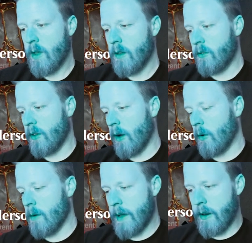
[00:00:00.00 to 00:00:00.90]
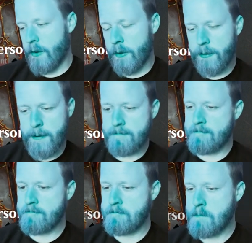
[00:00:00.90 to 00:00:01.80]
Sarum Anderson
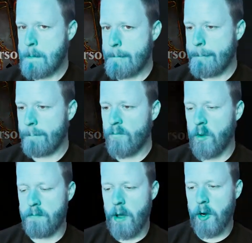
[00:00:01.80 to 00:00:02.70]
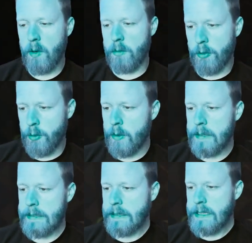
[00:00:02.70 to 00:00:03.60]
with mono blue
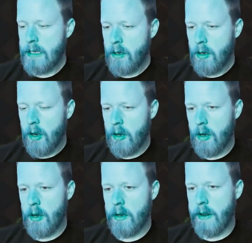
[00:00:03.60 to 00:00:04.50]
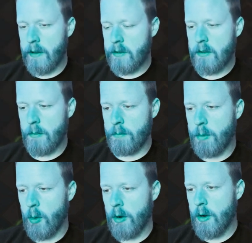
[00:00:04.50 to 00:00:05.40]
against
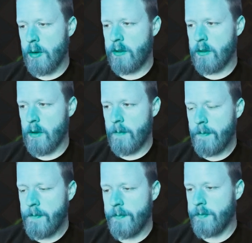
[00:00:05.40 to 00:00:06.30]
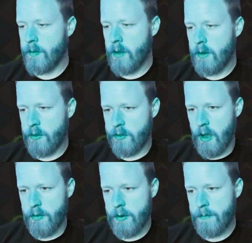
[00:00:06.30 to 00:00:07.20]
Boros
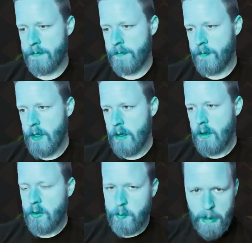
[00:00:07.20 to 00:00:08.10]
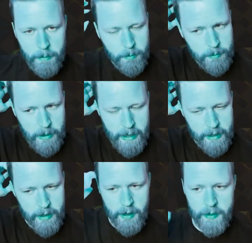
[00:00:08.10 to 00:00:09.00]
Discover. So they're probably playing
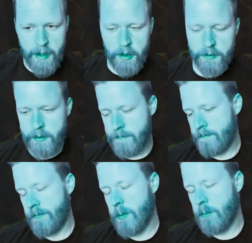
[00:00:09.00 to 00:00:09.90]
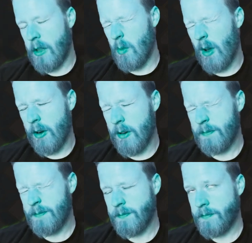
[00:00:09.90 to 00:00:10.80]
the Elephant Planeswalker.
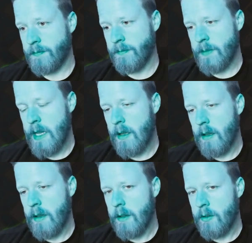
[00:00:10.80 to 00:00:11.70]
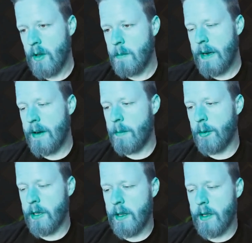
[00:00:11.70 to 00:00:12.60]
So I might end up
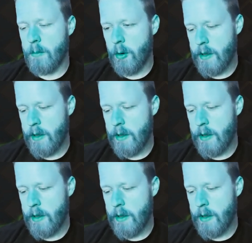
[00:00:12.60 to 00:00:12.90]
bringing in more